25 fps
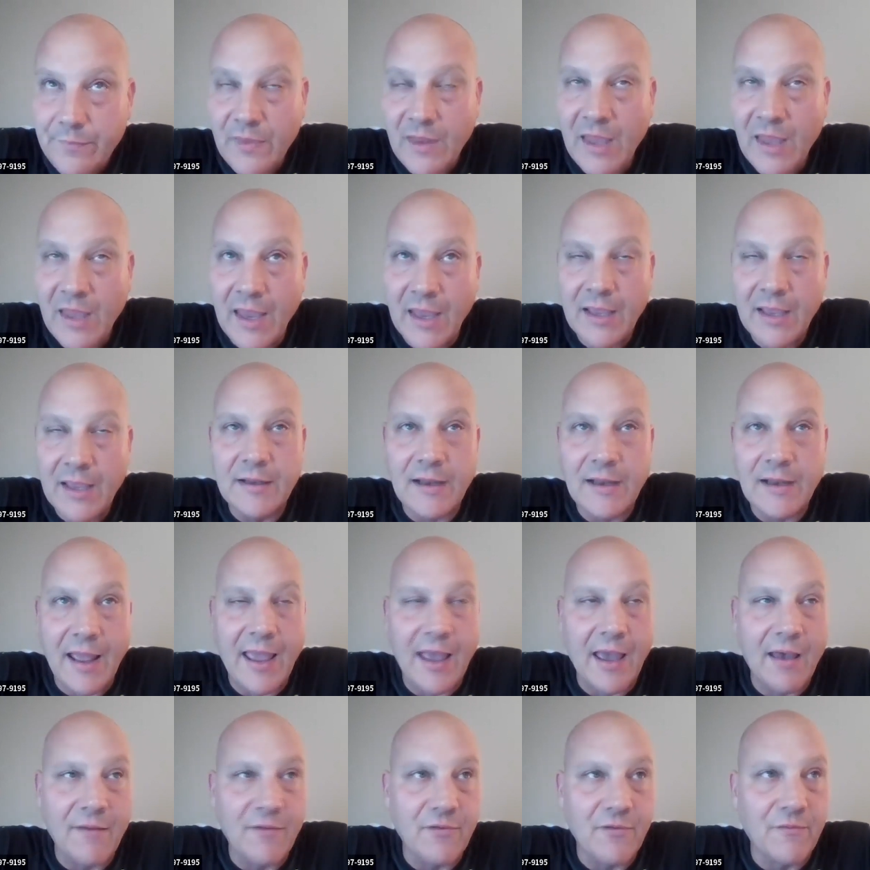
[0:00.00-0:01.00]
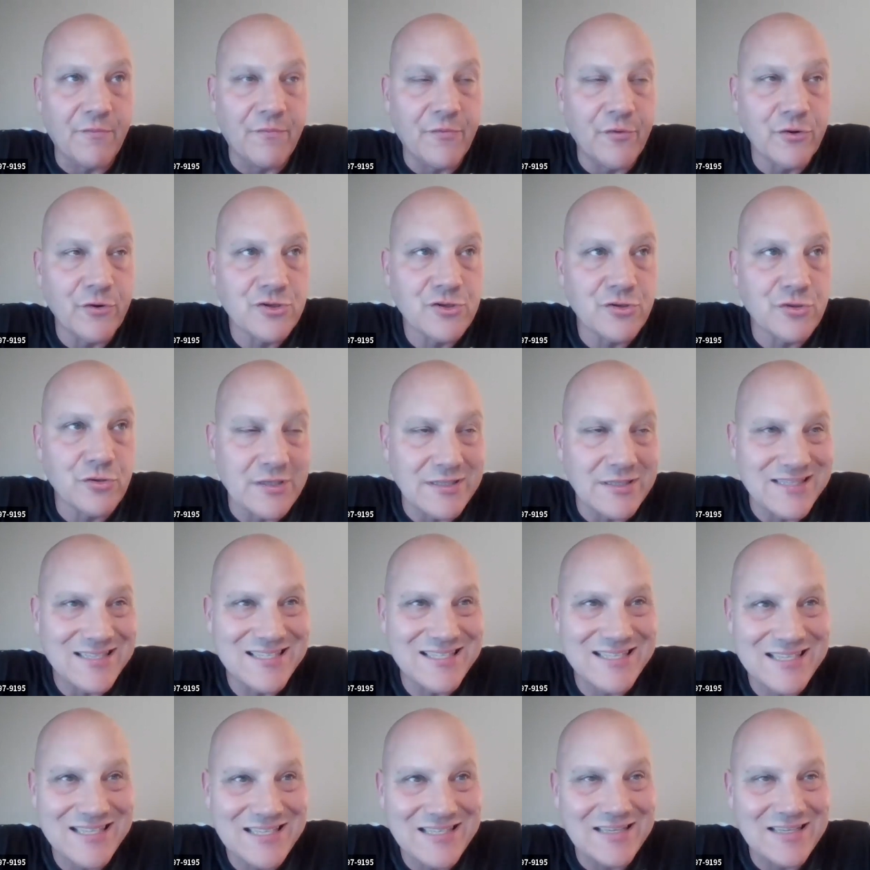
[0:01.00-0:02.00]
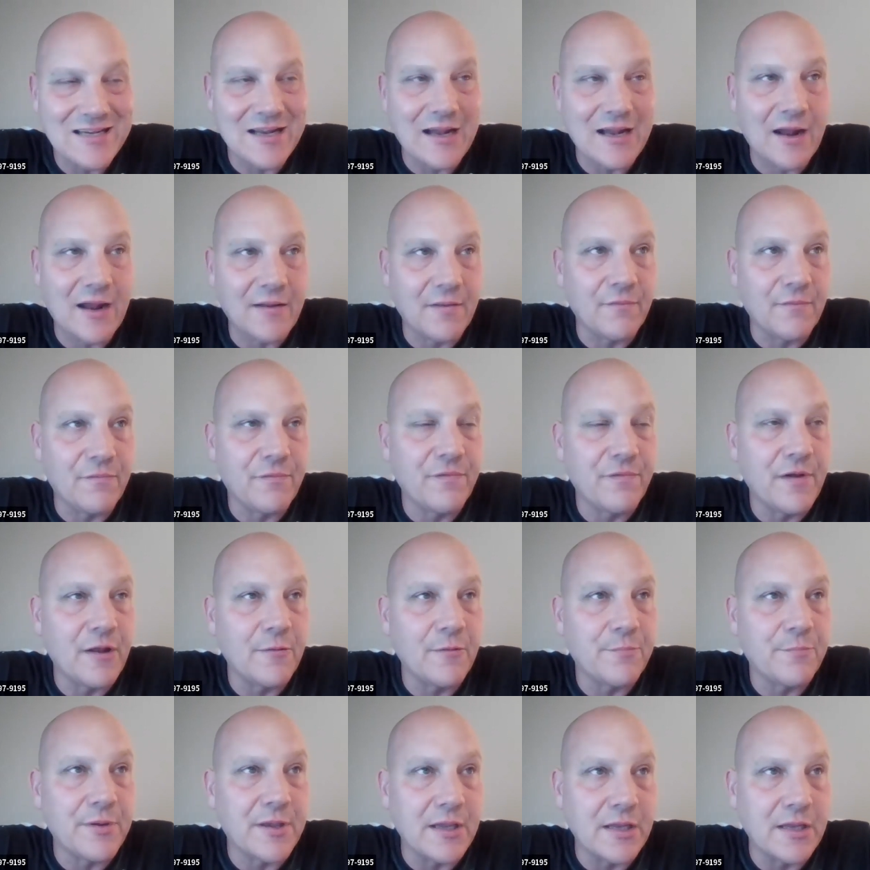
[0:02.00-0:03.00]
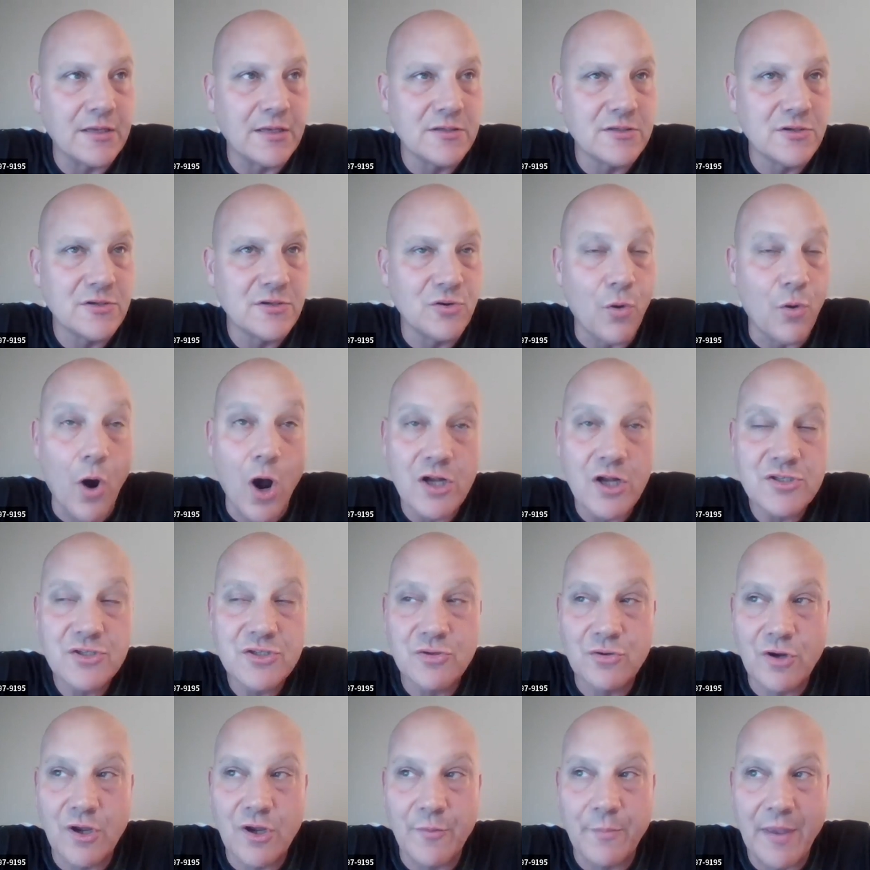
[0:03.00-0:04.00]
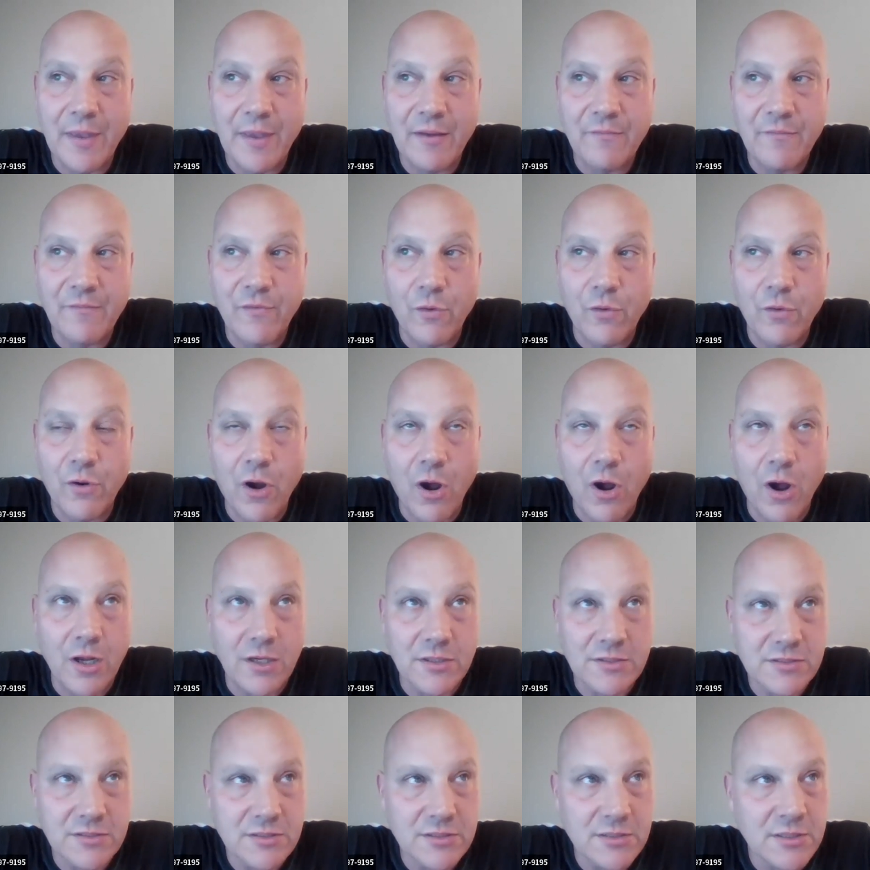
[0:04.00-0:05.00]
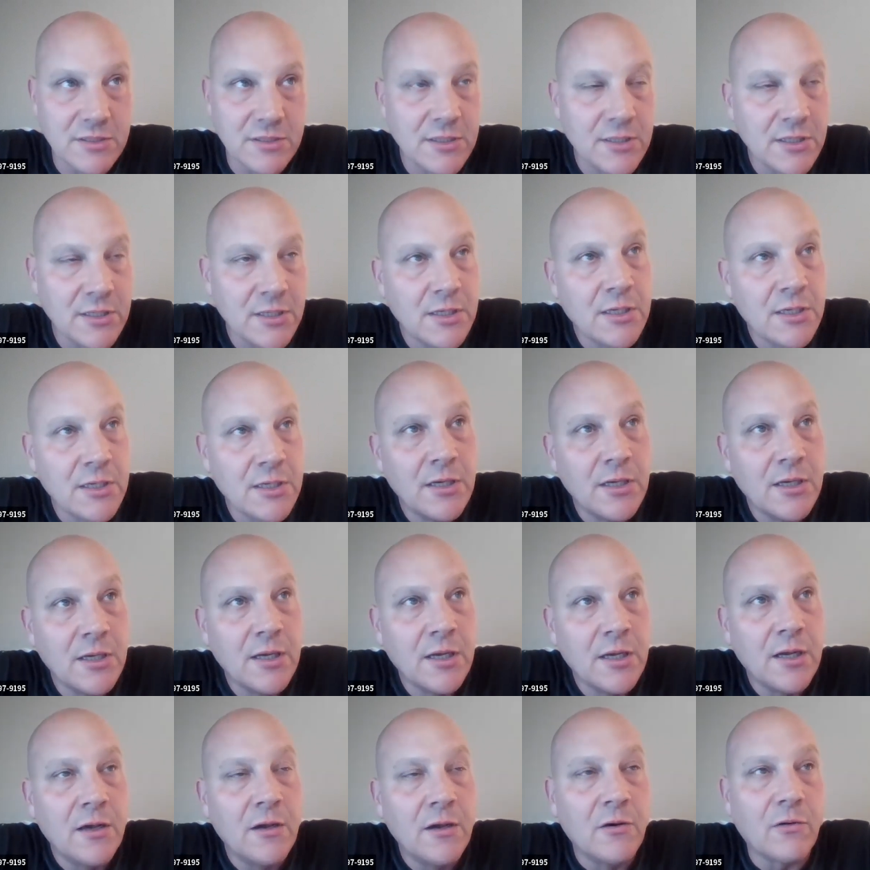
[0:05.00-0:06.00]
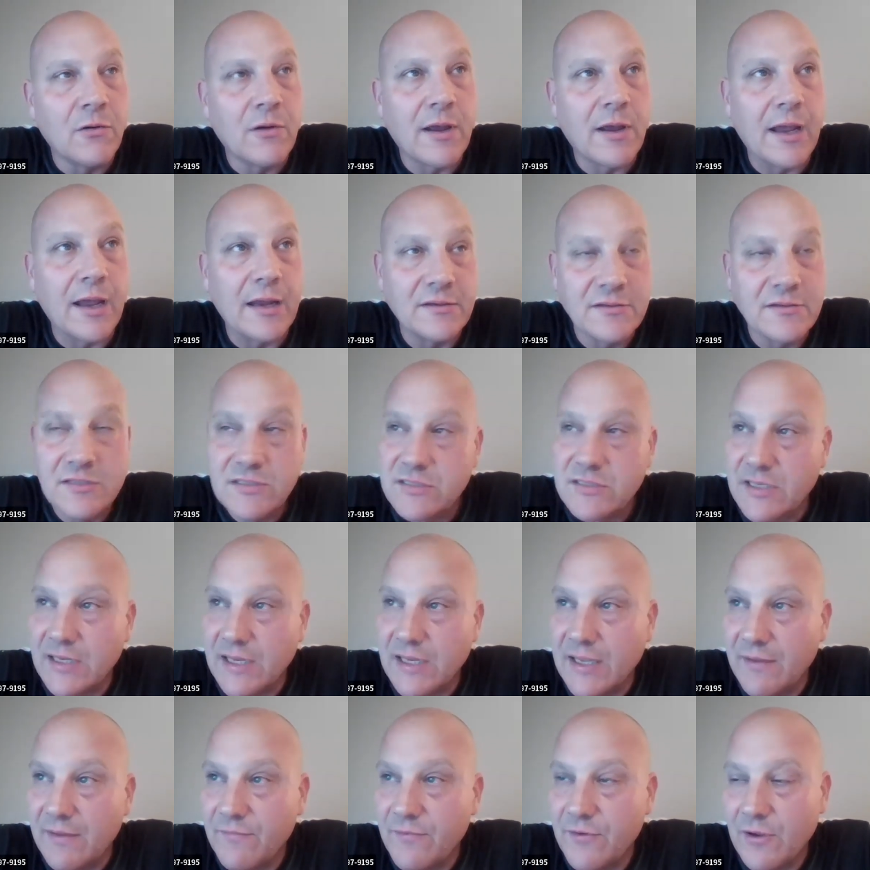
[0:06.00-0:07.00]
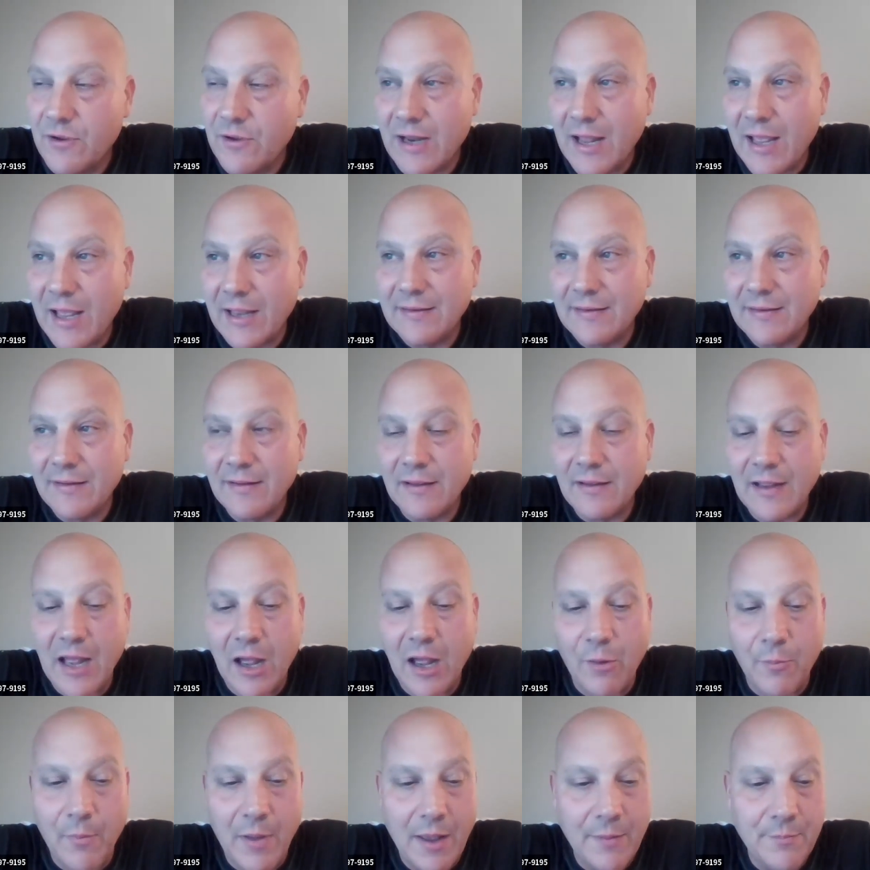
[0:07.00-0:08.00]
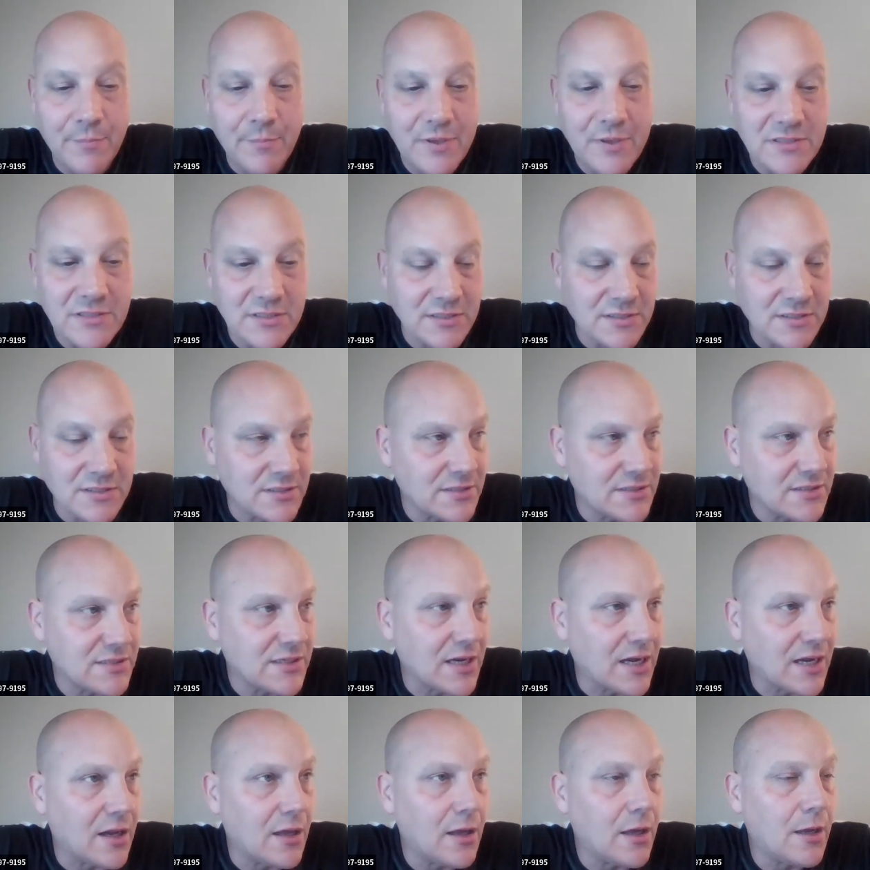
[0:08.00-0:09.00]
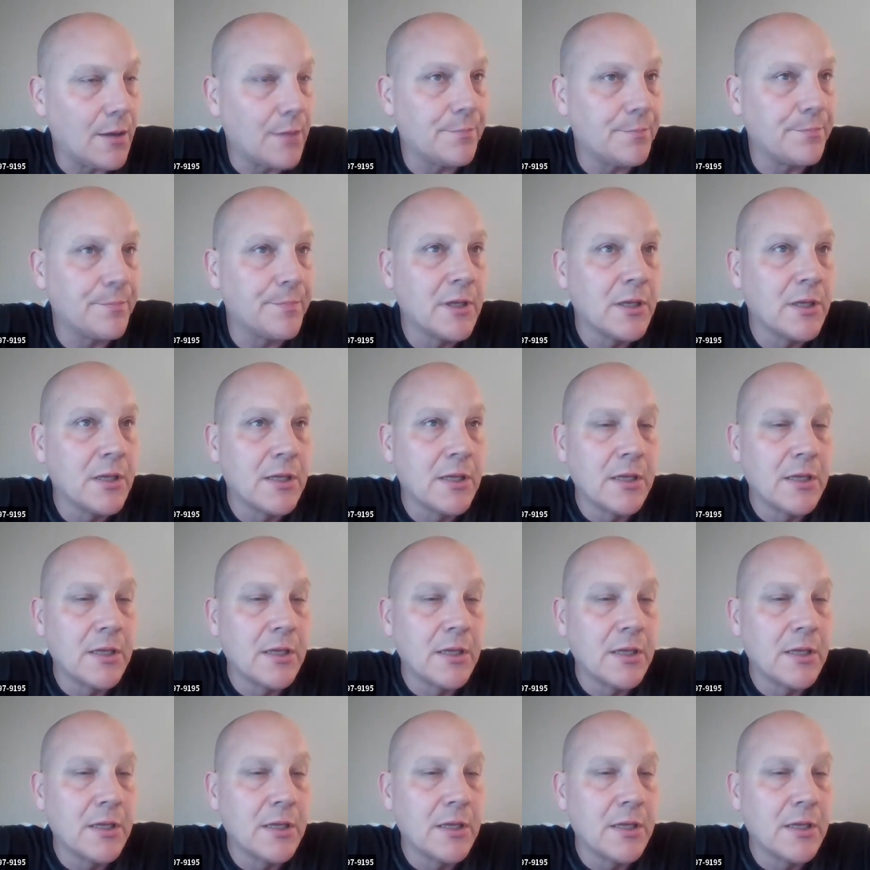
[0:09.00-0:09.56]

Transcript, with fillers: and I have a virtual assistant out of the Philippines who also can make phone calls. Okay, just to give you an idea how my business is set up